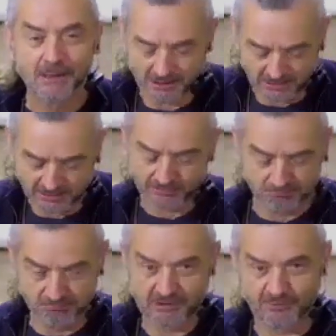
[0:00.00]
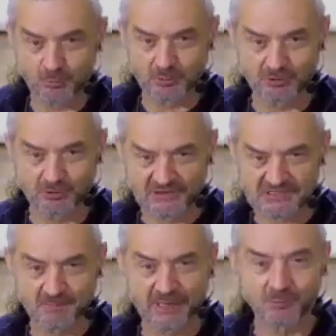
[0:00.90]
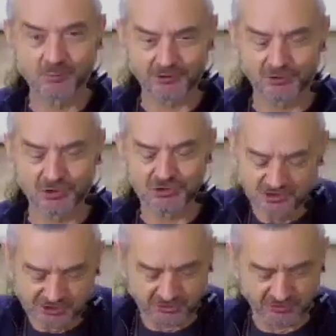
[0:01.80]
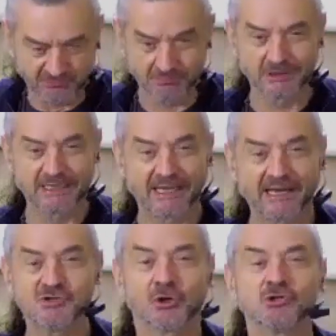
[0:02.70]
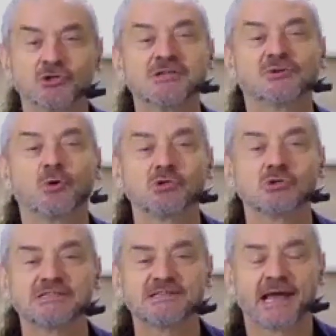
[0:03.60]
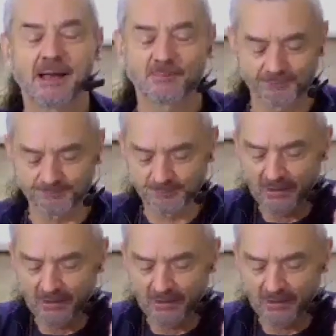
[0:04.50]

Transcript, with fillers: And you, if you were doing this in bed with your cushions, you'd lean into your cushions to cause this to happen,